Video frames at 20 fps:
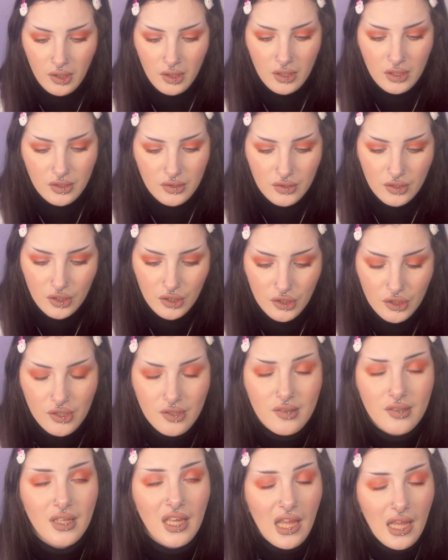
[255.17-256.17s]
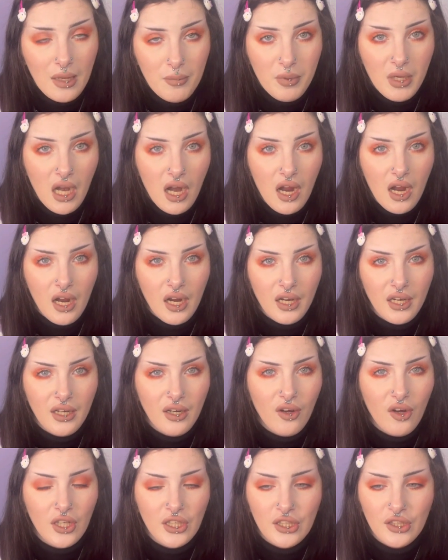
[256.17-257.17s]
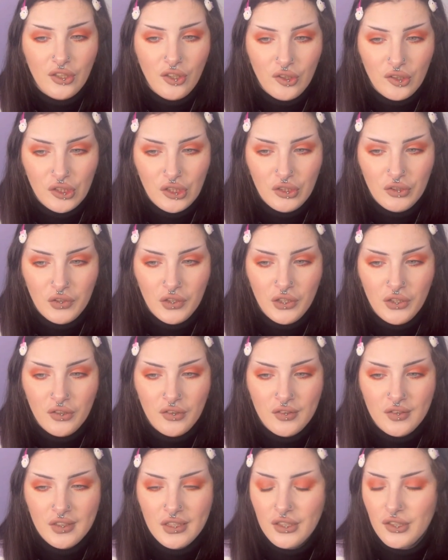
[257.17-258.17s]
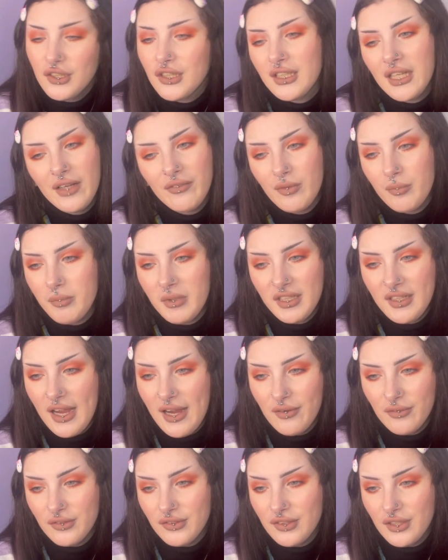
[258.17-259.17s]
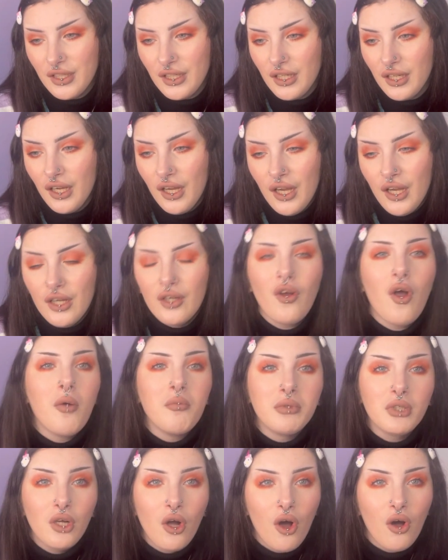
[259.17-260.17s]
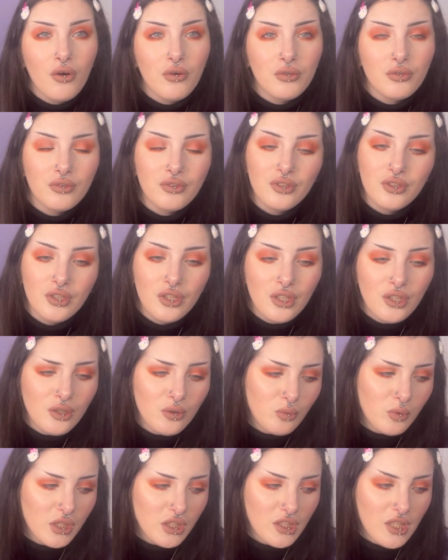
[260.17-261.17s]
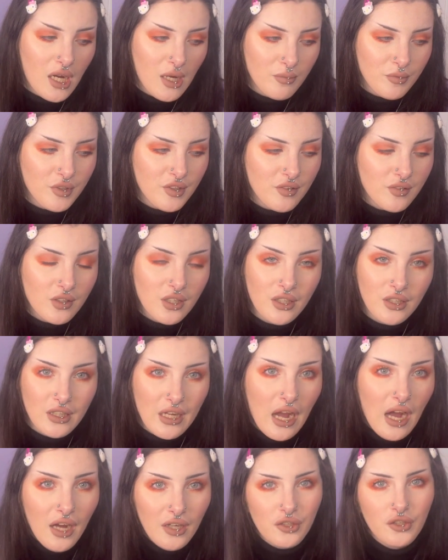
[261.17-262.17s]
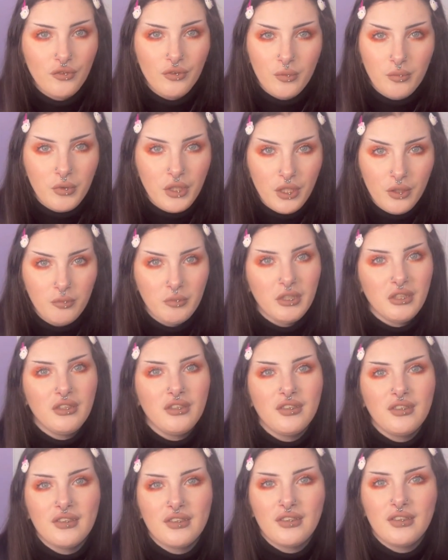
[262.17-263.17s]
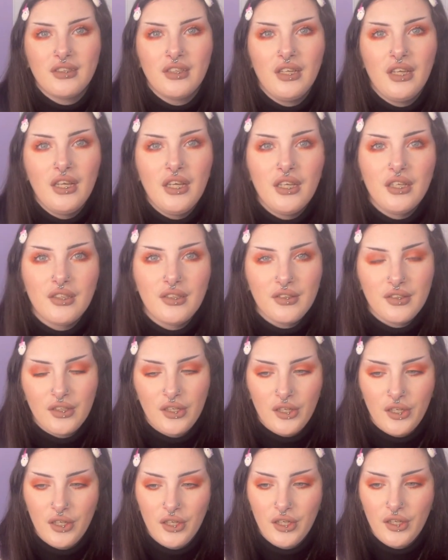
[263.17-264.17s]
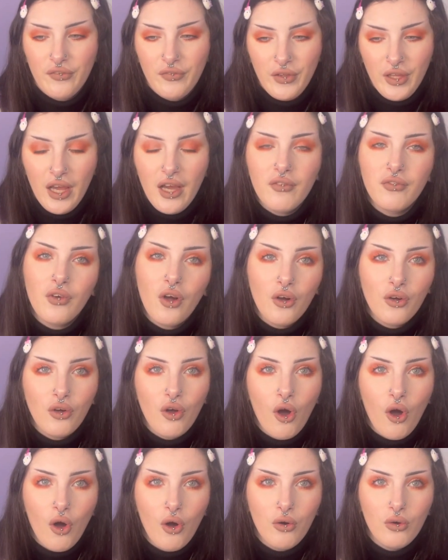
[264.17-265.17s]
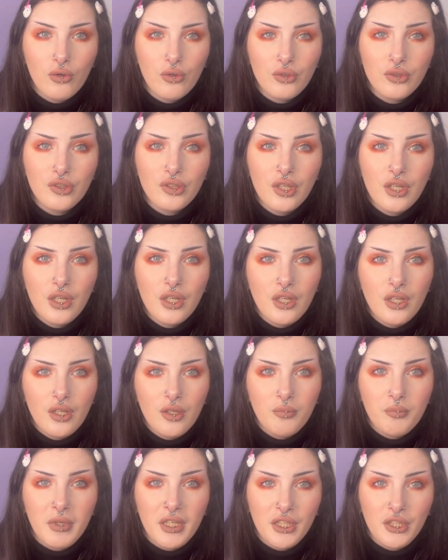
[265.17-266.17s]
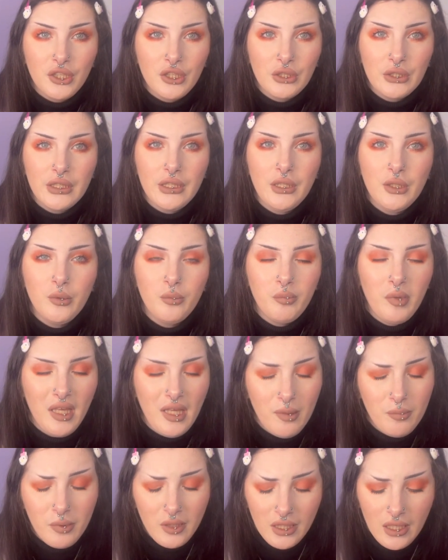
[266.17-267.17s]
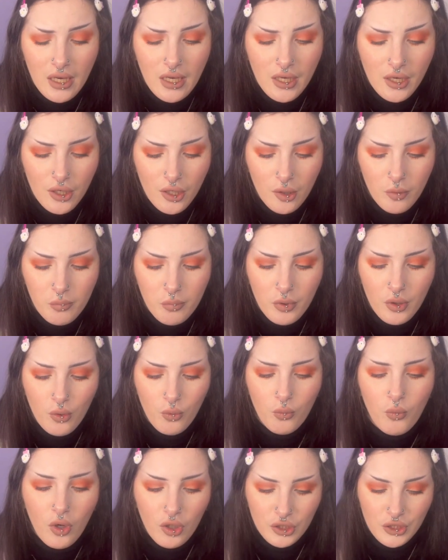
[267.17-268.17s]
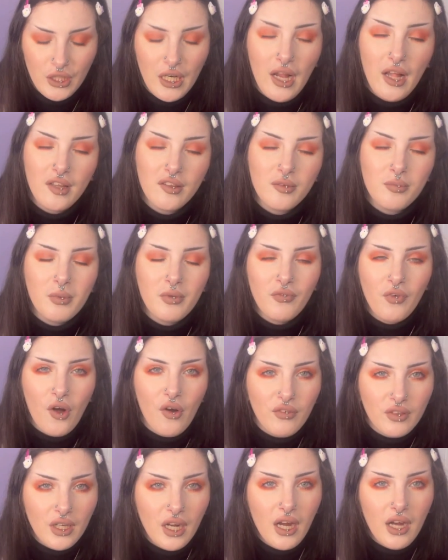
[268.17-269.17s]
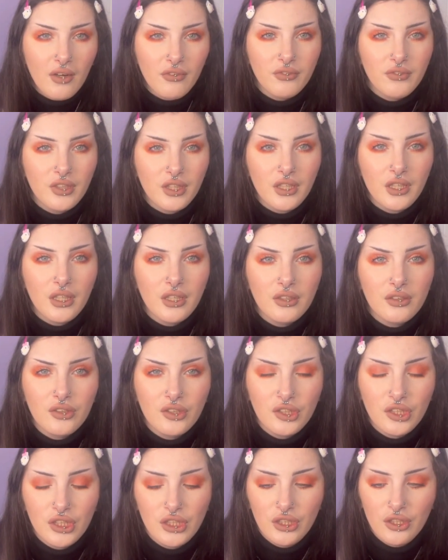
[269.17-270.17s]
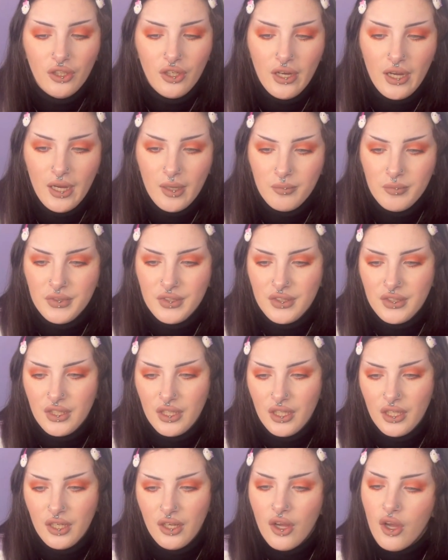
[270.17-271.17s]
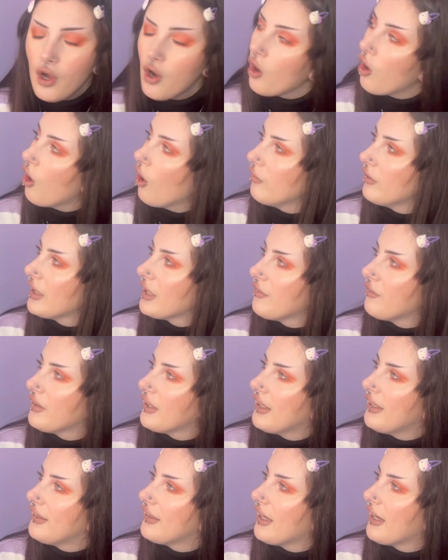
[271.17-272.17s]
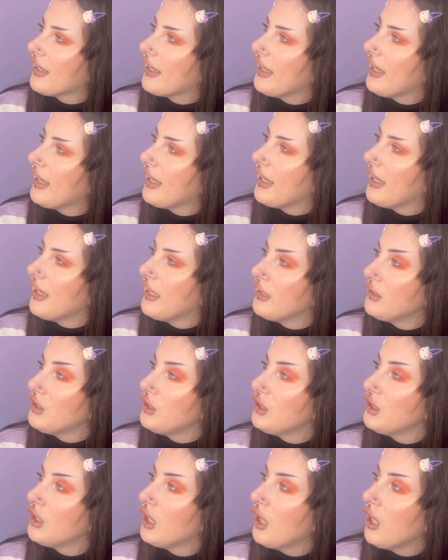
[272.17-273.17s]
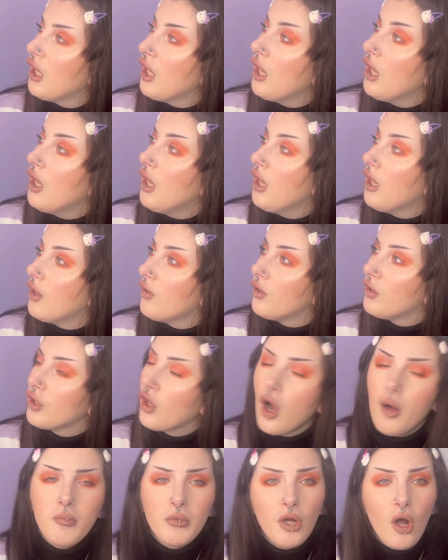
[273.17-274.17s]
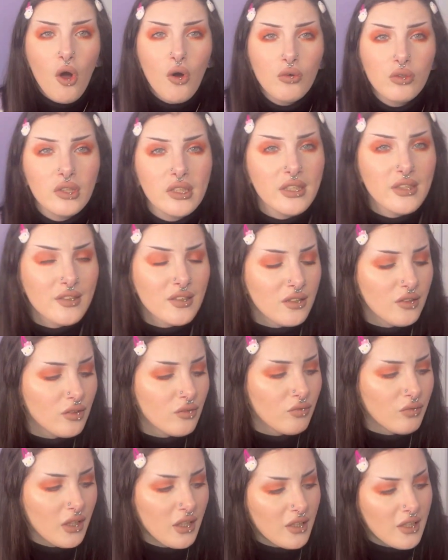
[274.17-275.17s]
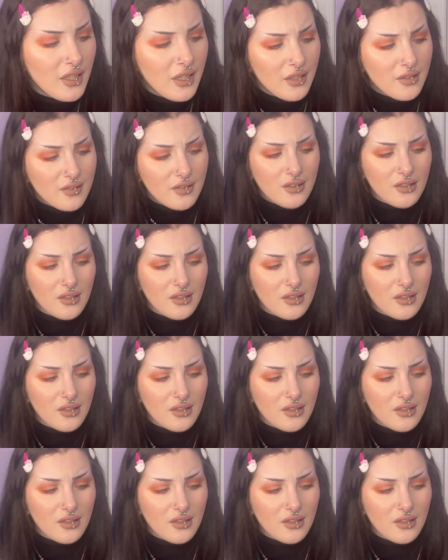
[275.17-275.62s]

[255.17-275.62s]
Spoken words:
So just keep an eye on the nostrils. It could even be down to common cold, which hamsters can catch from humans. So if you have got cold, make sure you PPE up, wash your hands before and after touching your hamster or anything in their cage. Common cold isn't really